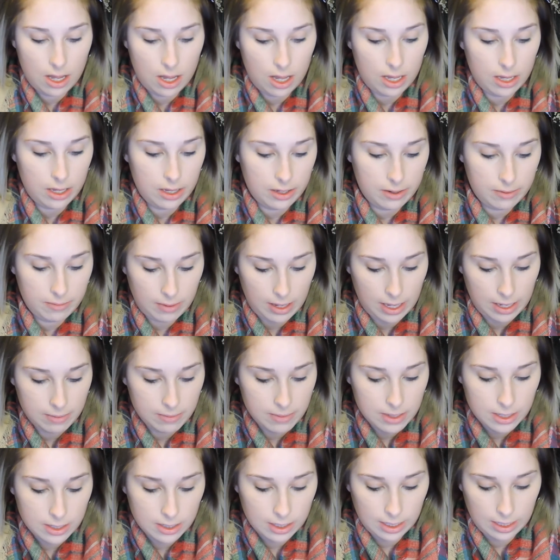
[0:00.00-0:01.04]
I'm
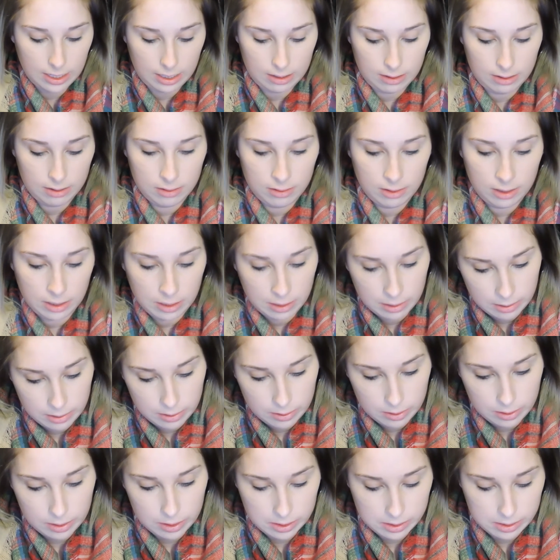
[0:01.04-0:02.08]
in like
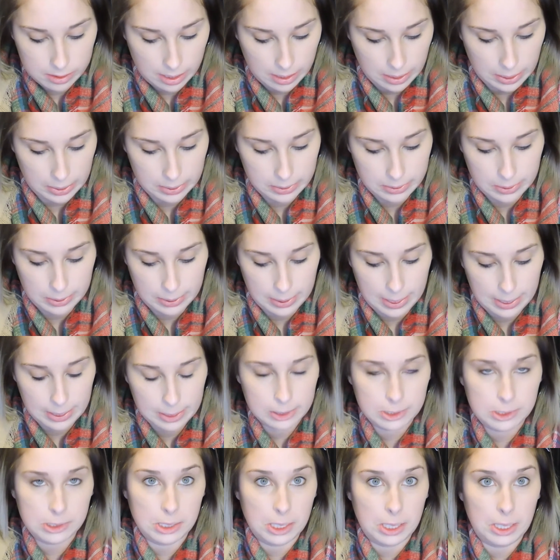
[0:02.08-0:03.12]
the second to
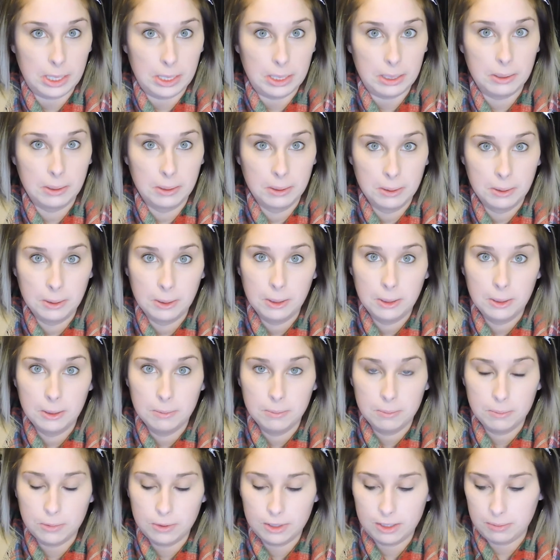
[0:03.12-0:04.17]
lightest shade,
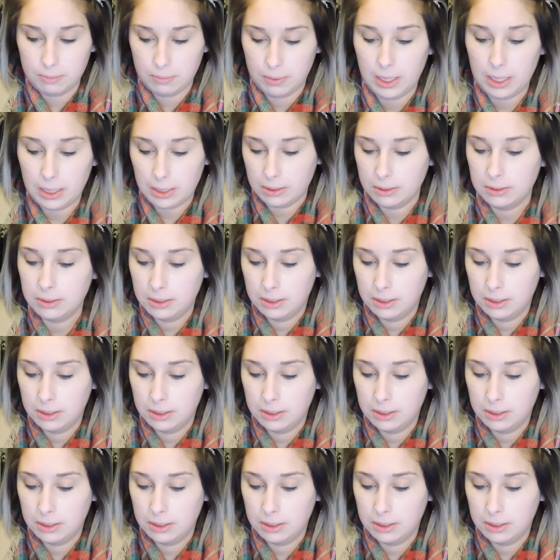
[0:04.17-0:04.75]
pretty pale.